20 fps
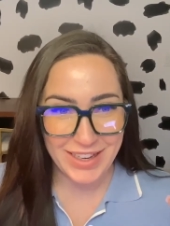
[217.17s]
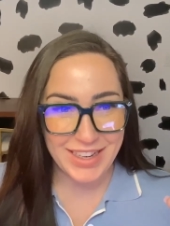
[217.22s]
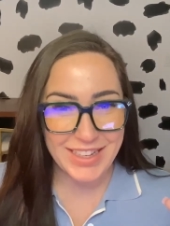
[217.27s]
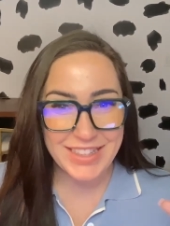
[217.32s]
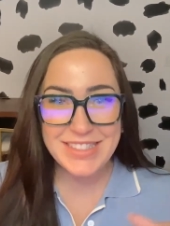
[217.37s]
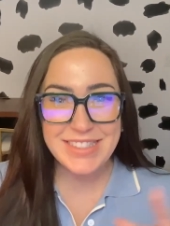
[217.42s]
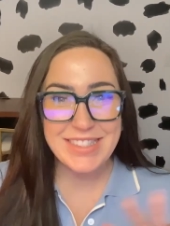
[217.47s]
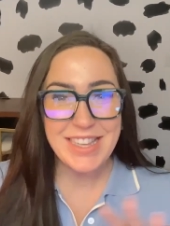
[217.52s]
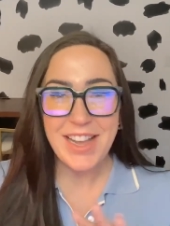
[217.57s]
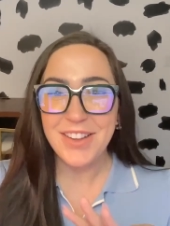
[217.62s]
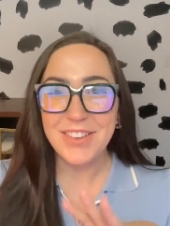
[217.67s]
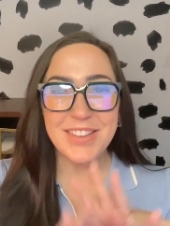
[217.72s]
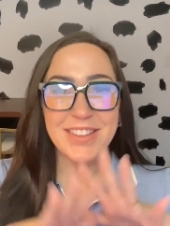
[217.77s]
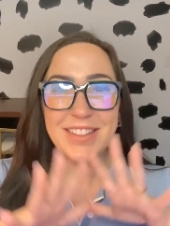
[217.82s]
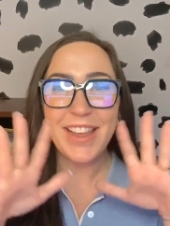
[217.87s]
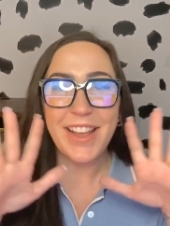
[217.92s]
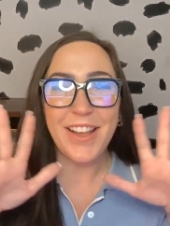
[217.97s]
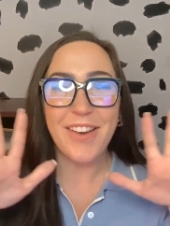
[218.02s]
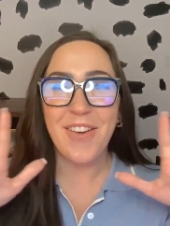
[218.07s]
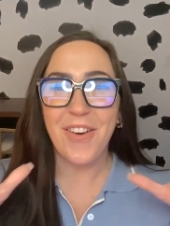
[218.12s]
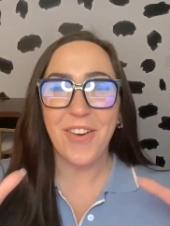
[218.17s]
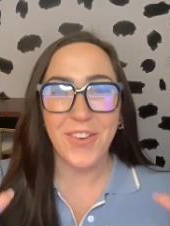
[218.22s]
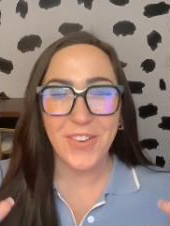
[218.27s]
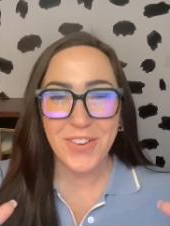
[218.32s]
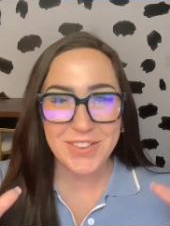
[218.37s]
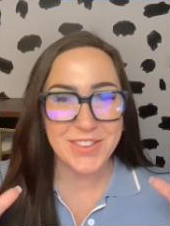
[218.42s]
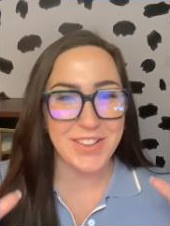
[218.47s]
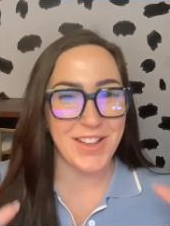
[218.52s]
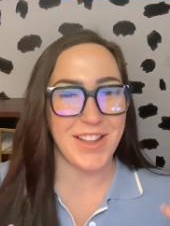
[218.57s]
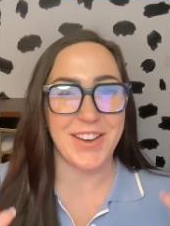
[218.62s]
It sounded like a
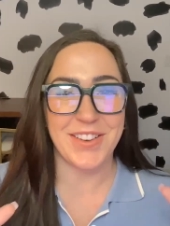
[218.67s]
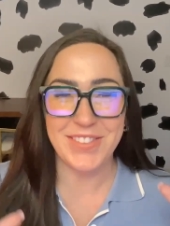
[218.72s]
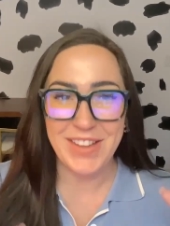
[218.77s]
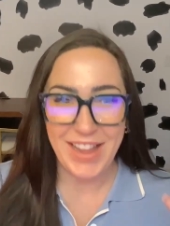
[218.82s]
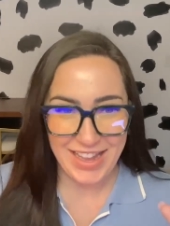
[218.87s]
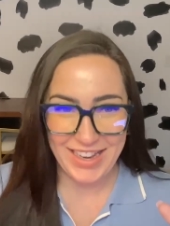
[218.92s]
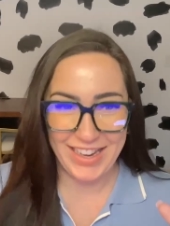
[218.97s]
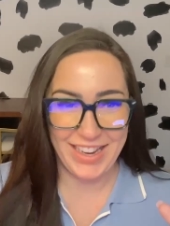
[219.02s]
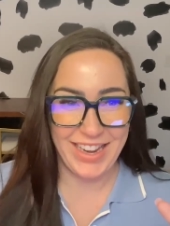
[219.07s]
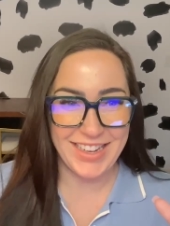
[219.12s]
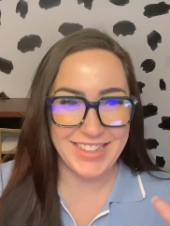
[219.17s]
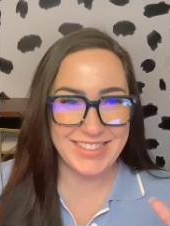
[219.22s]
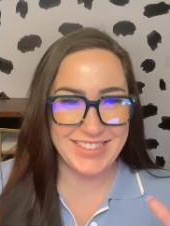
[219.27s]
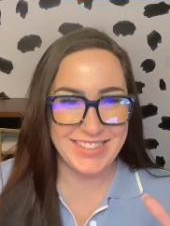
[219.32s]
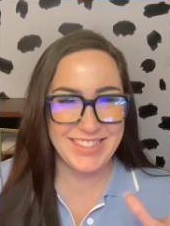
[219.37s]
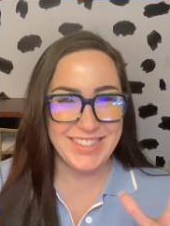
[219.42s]
whole lot of headaches.